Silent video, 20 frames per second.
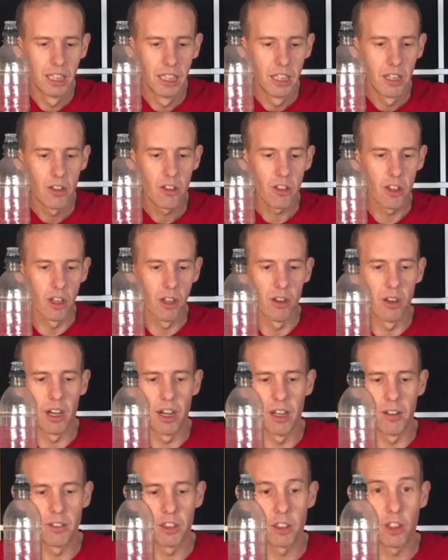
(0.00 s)
So
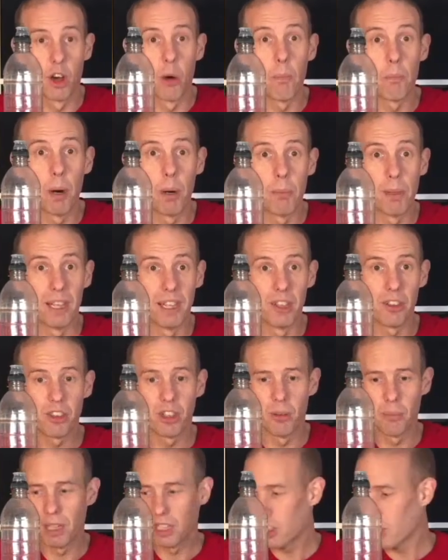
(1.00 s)
I've just got a bubble at the
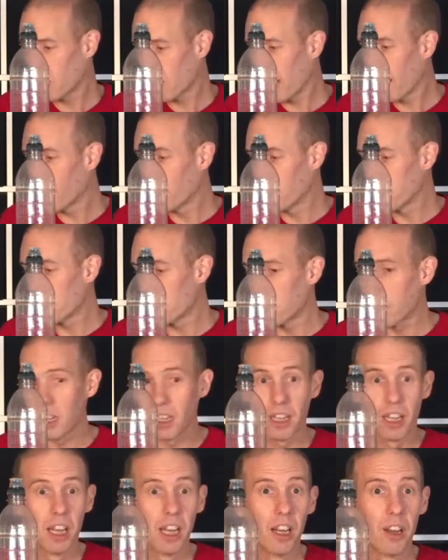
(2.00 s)
top that just helps
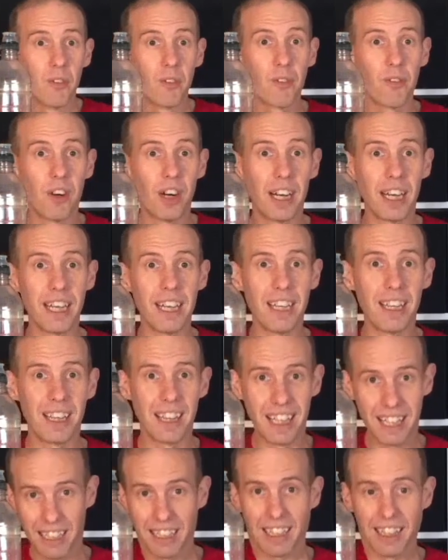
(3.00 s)
me find
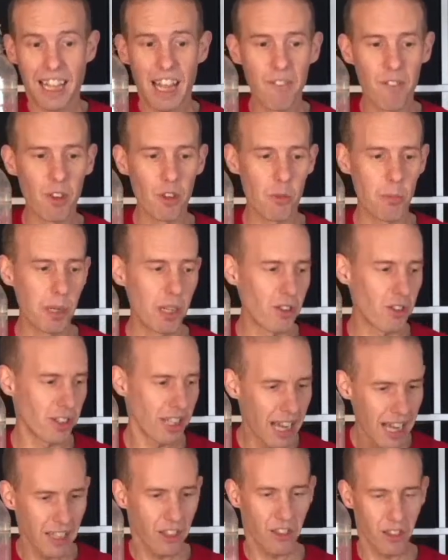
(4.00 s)
the level spot. So
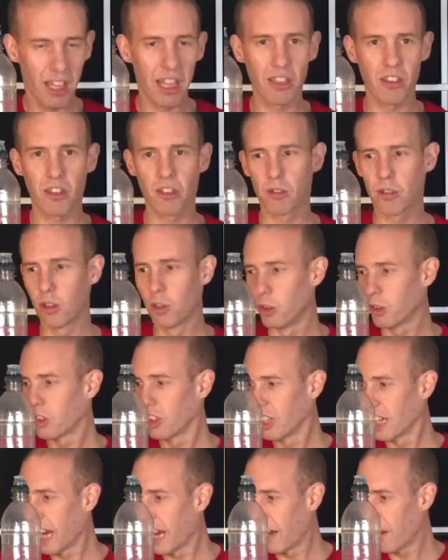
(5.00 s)
that's sorted
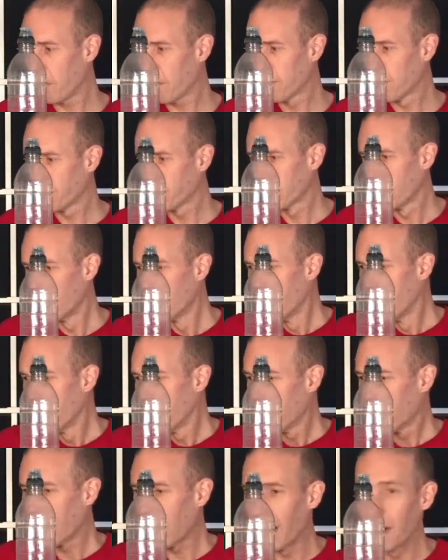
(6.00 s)
now.
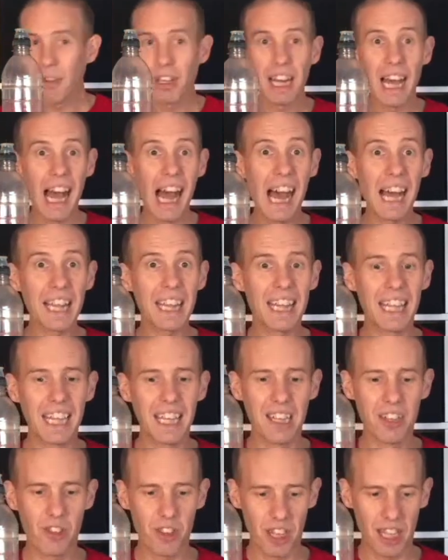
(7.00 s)
I'm going to add
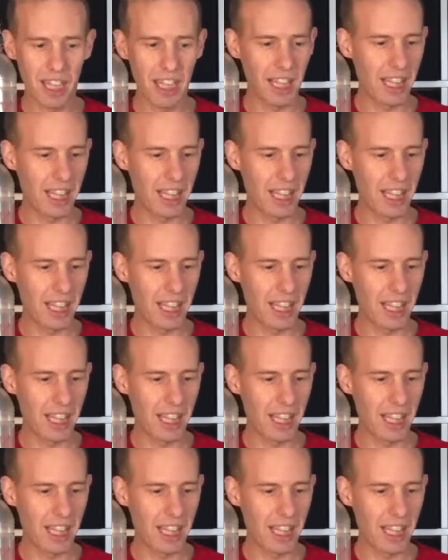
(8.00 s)
these here.